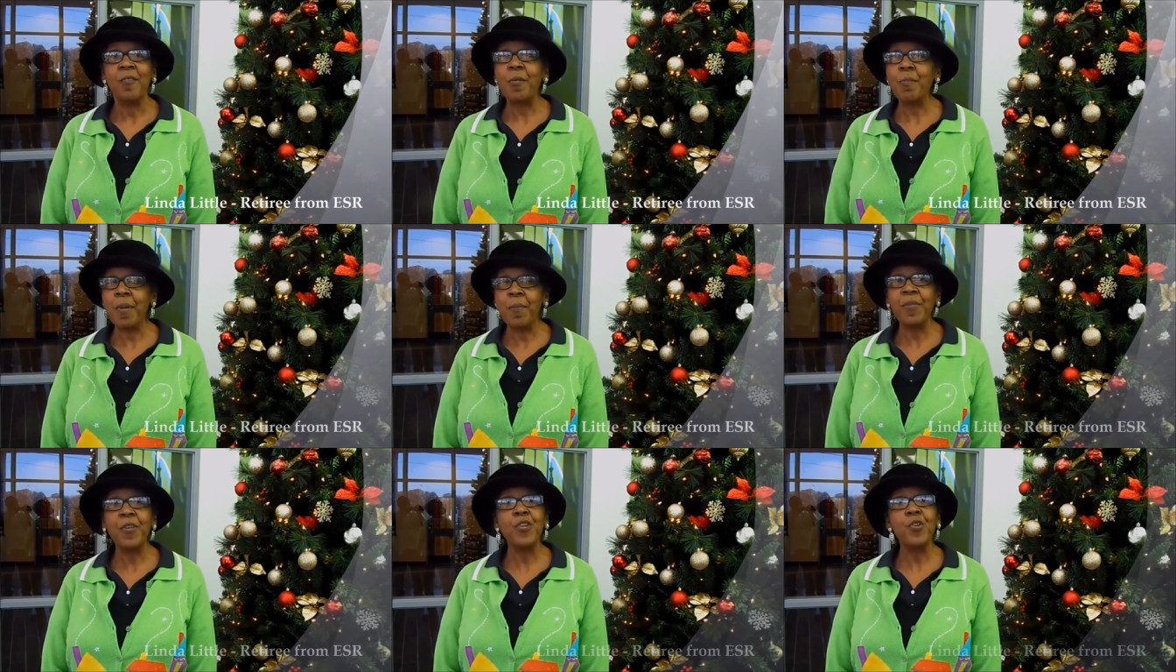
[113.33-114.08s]

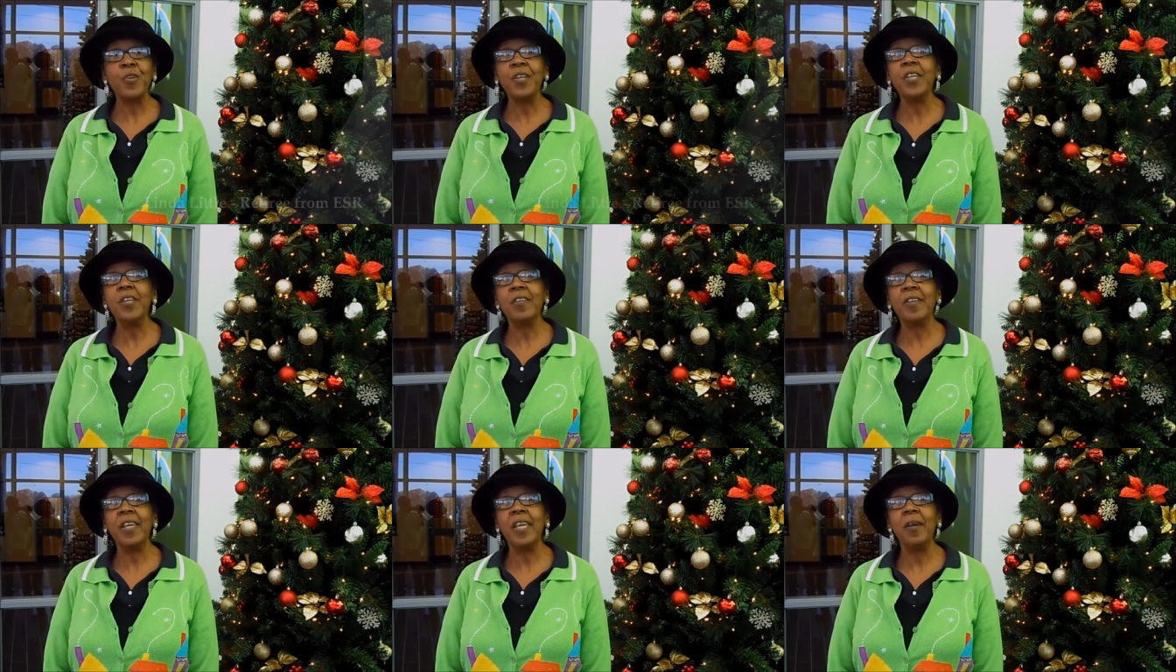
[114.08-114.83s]
Remember that you are
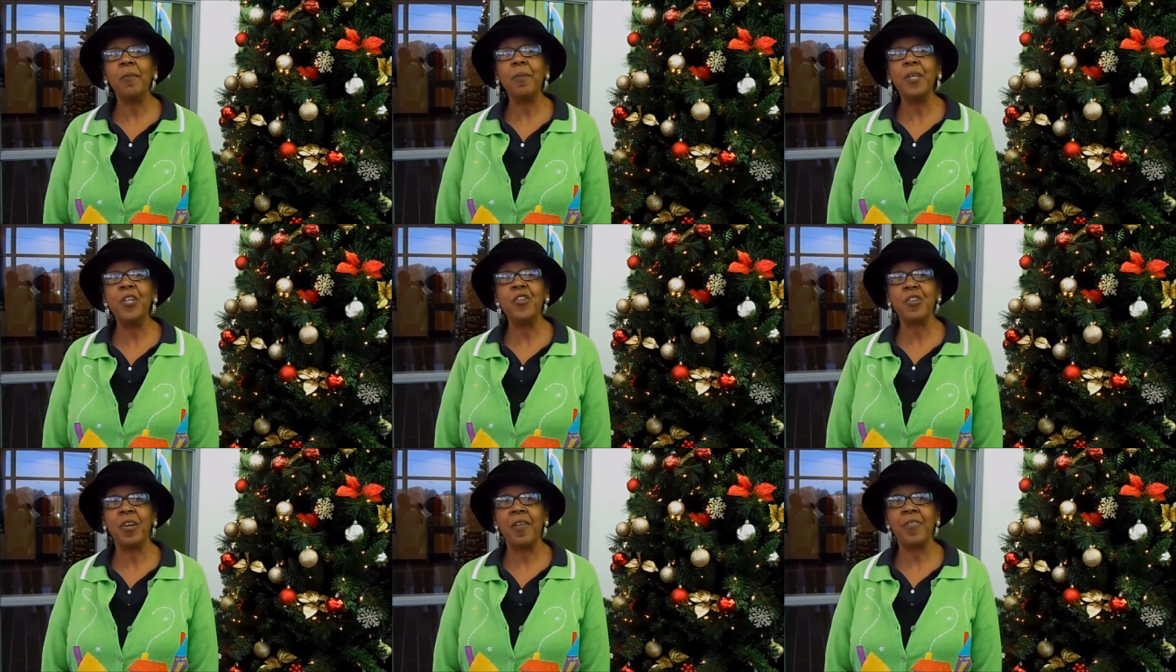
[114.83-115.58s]
here to help
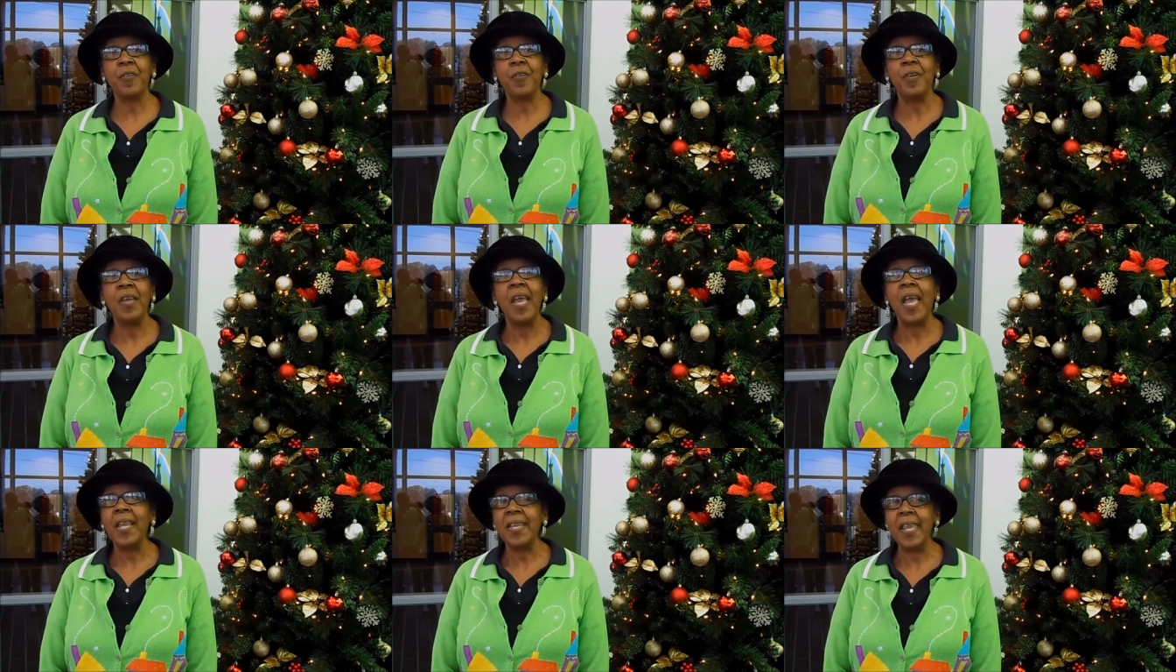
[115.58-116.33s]
each other
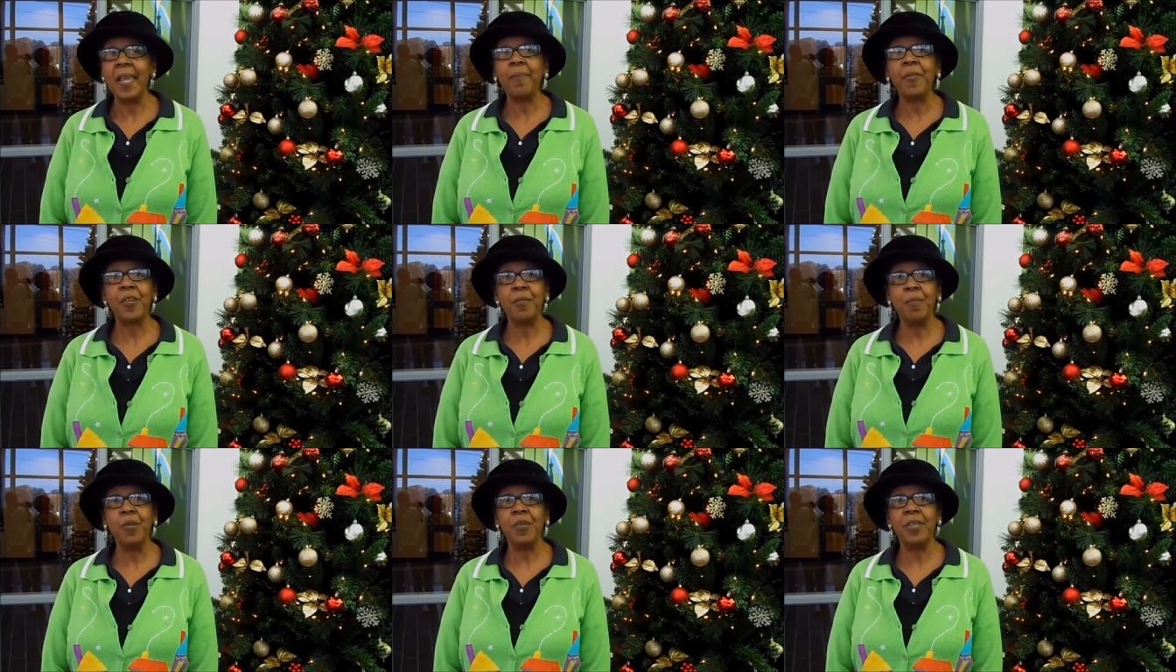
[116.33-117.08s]
and help the
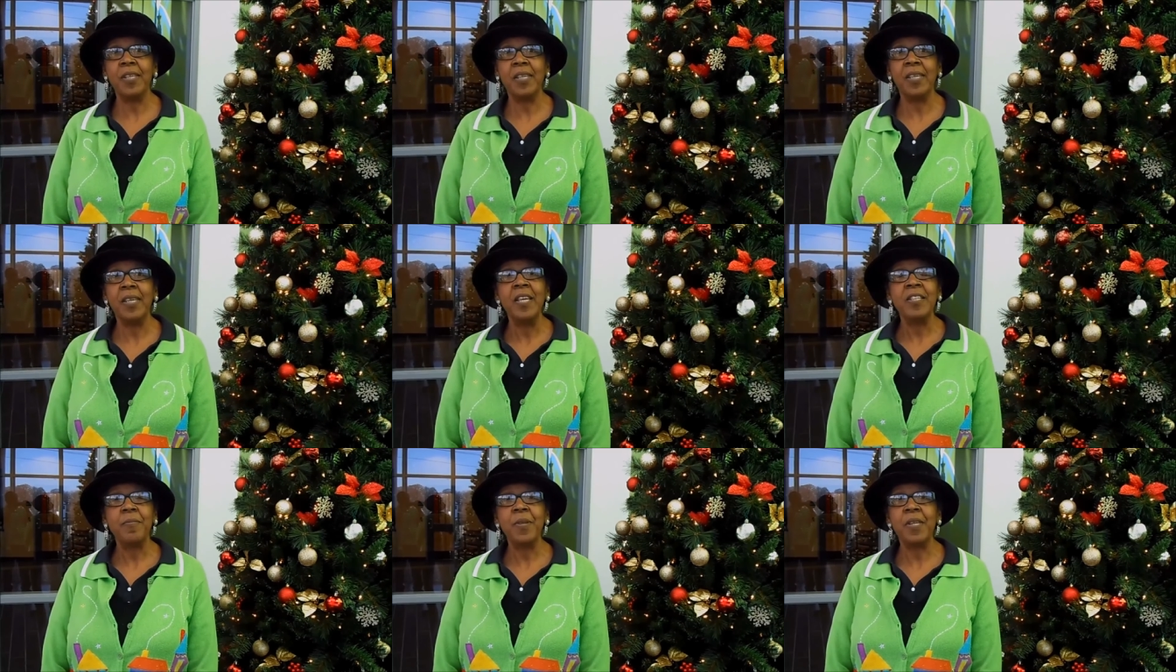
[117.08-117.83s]

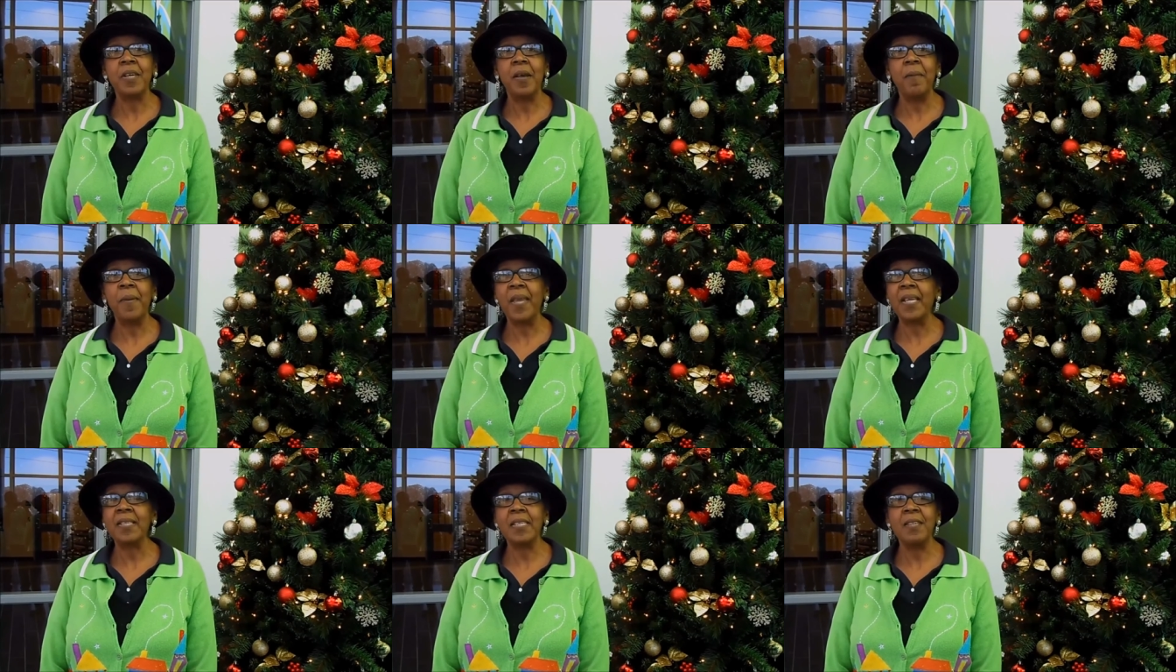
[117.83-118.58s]
community to become
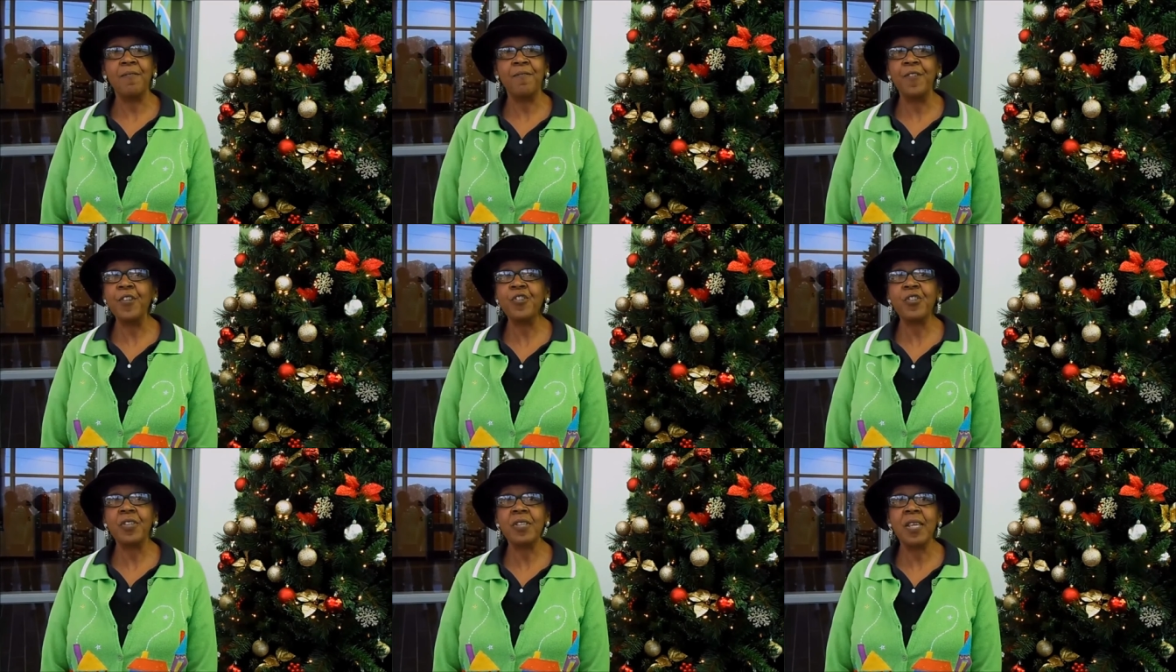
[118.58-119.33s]
as
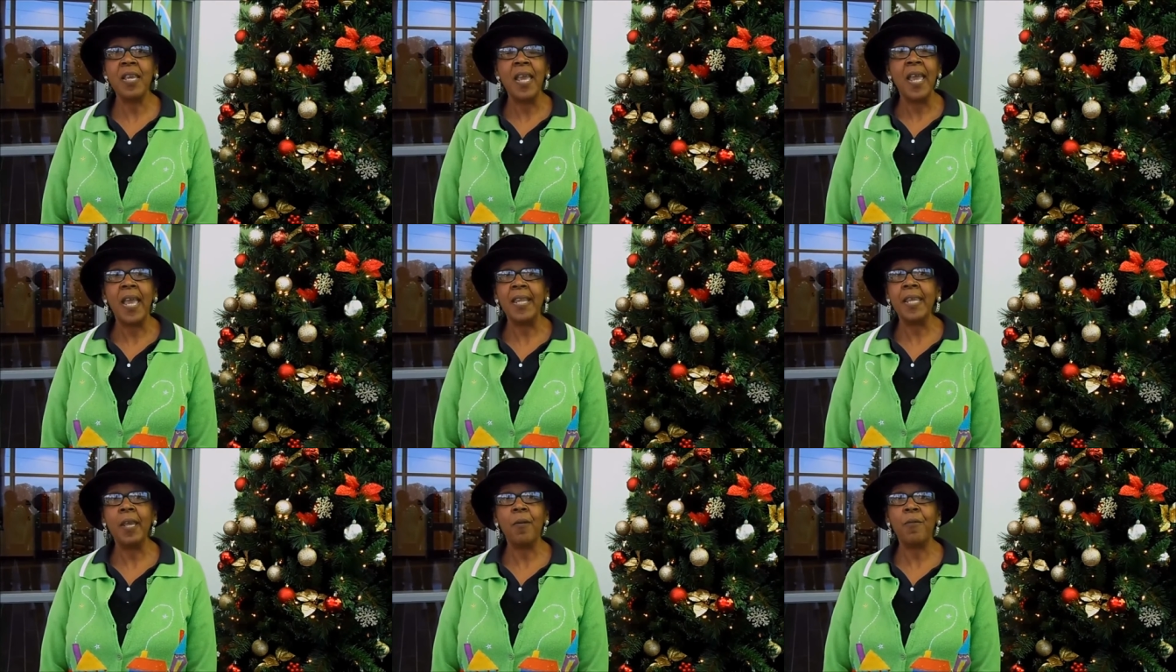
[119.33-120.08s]
efficient
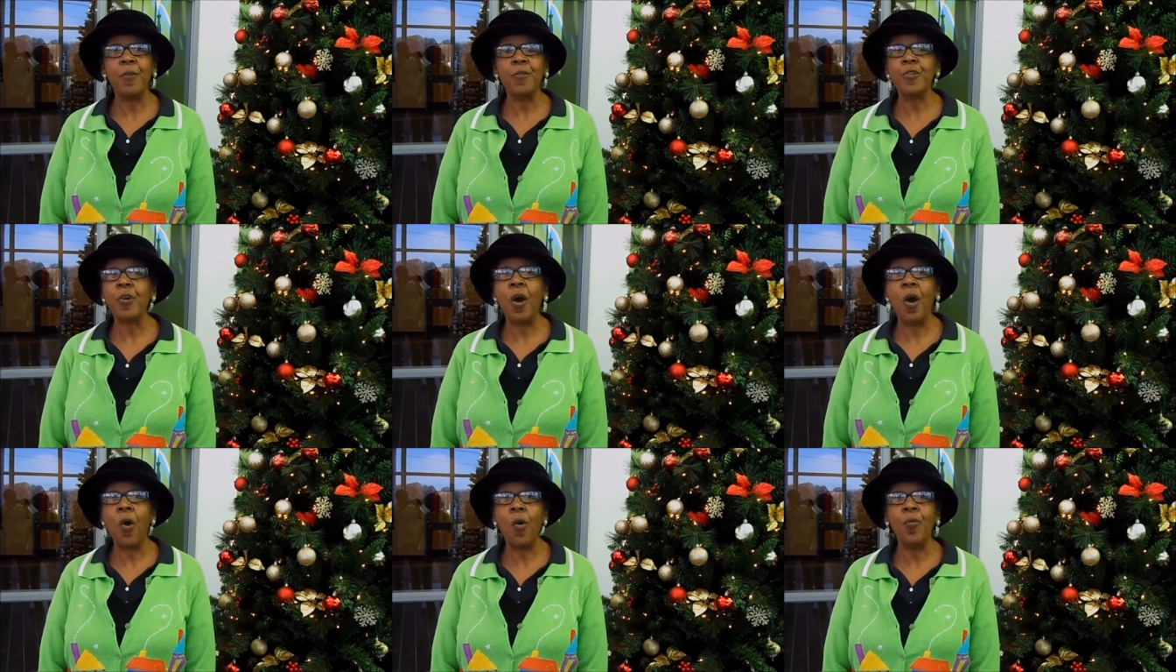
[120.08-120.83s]
and helpful to
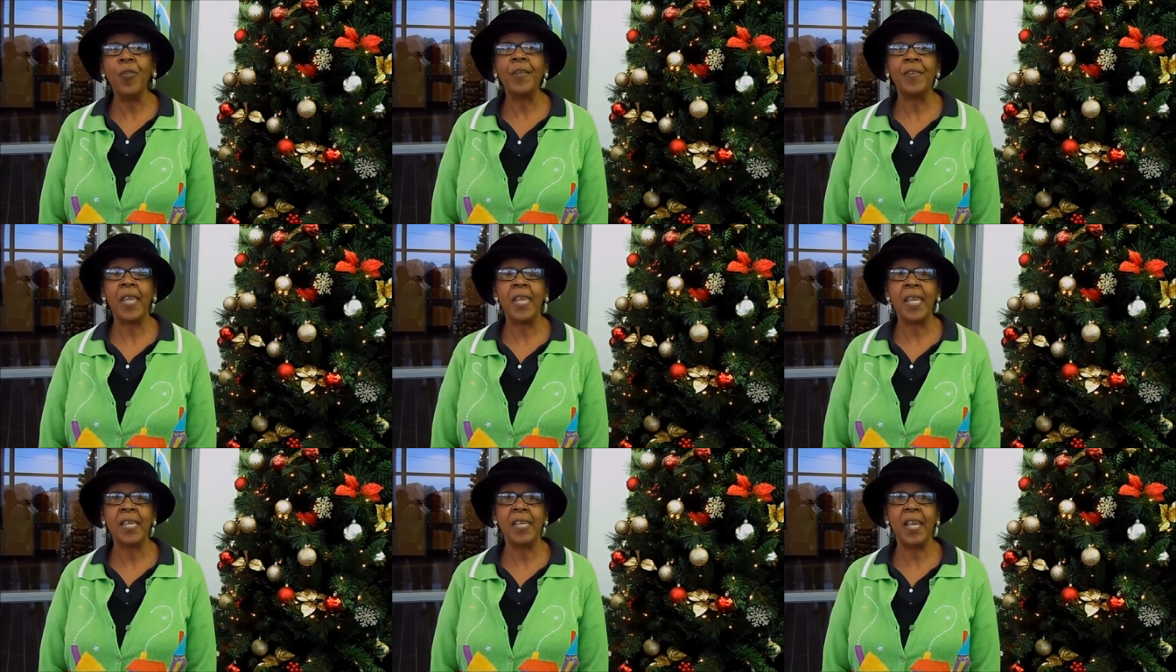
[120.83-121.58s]
all that they
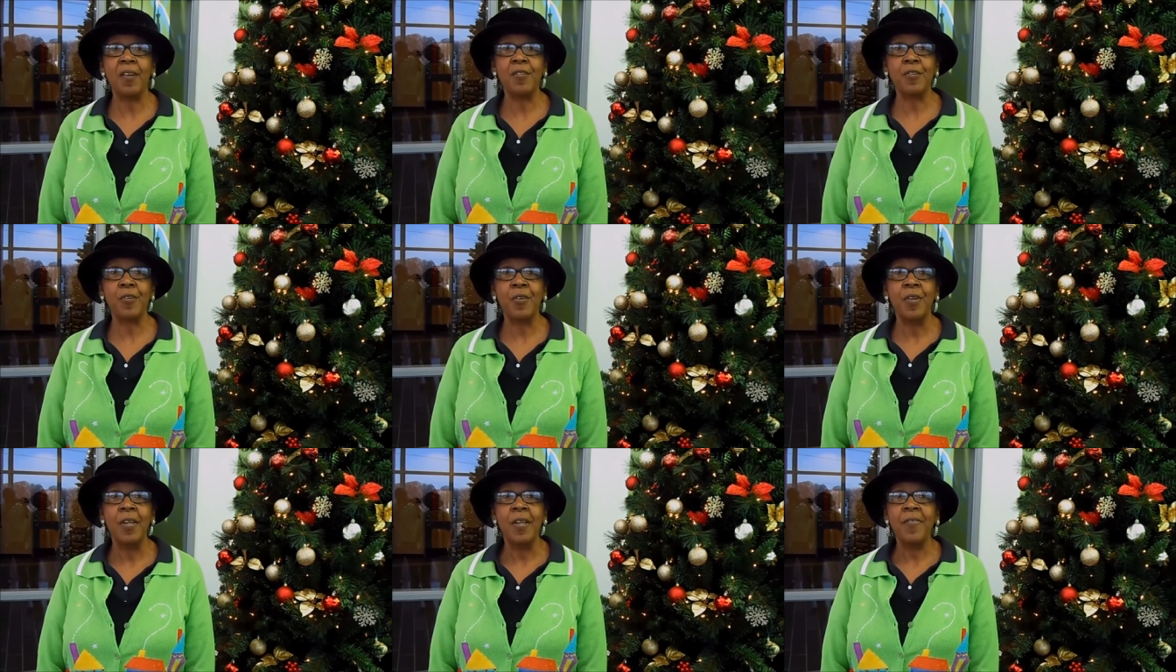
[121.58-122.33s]
encounter
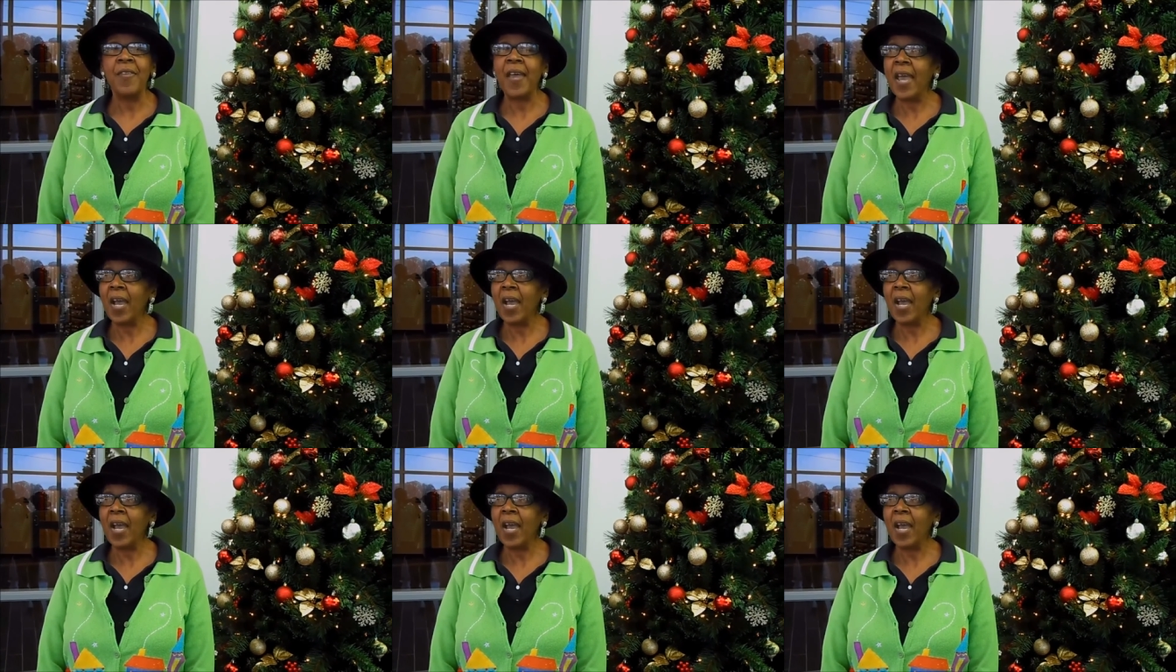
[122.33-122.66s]
the